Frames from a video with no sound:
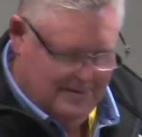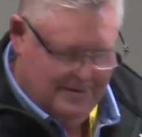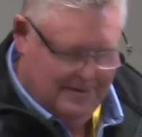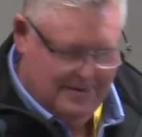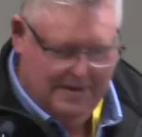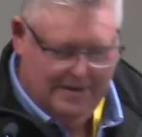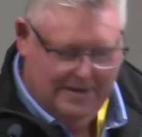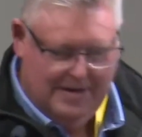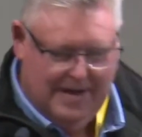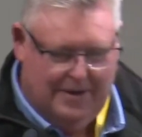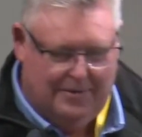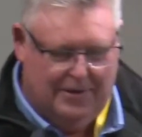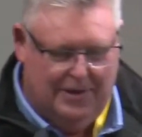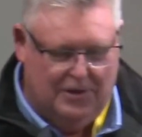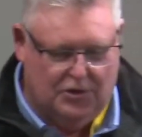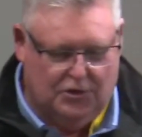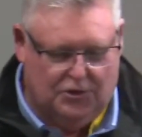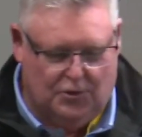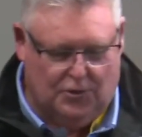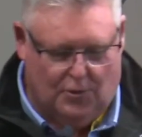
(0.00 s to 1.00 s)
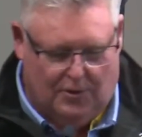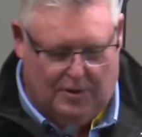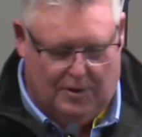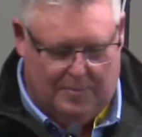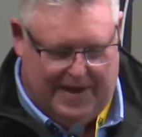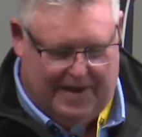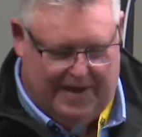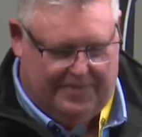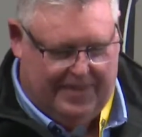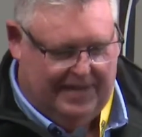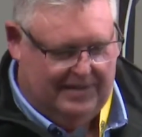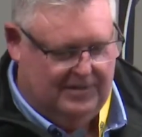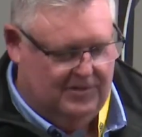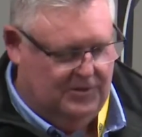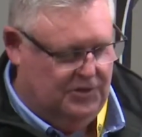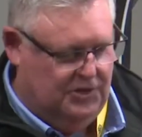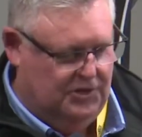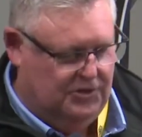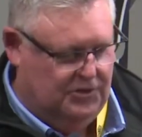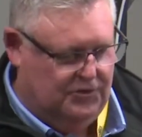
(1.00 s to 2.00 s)
Now, are you sure about that
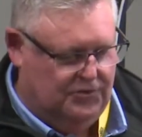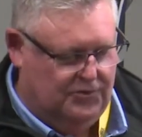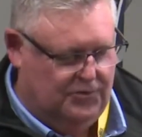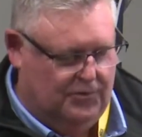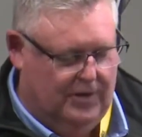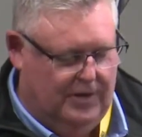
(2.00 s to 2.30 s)
decision, Troy?